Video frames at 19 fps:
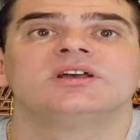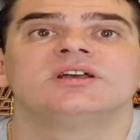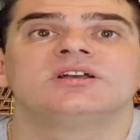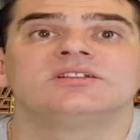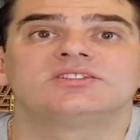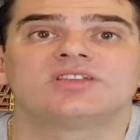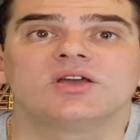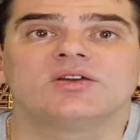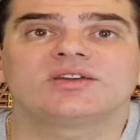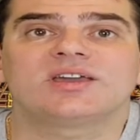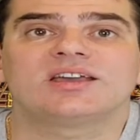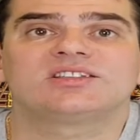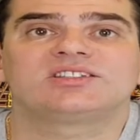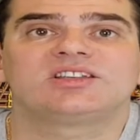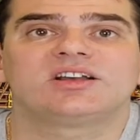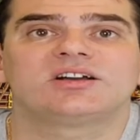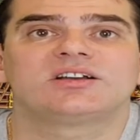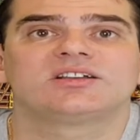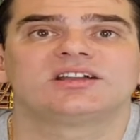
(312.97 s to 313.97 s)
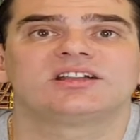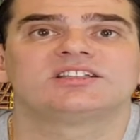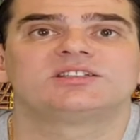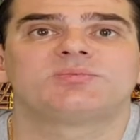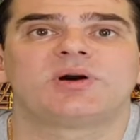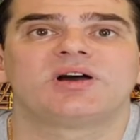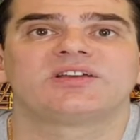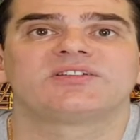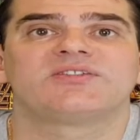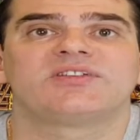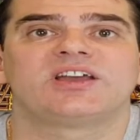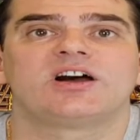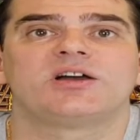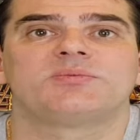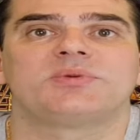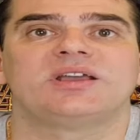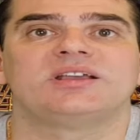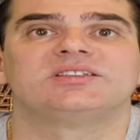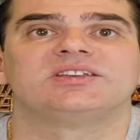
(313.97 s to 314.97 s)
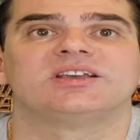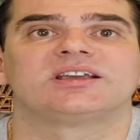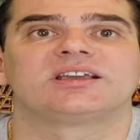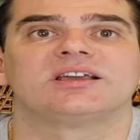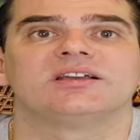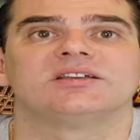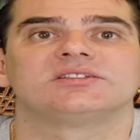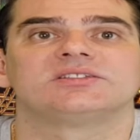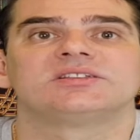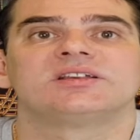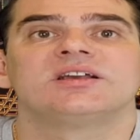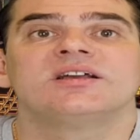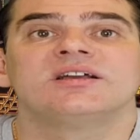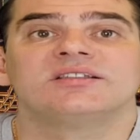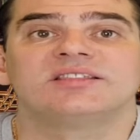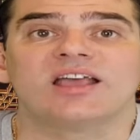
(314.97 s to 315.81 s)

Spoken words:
don't get suckered into buying VIP tickets.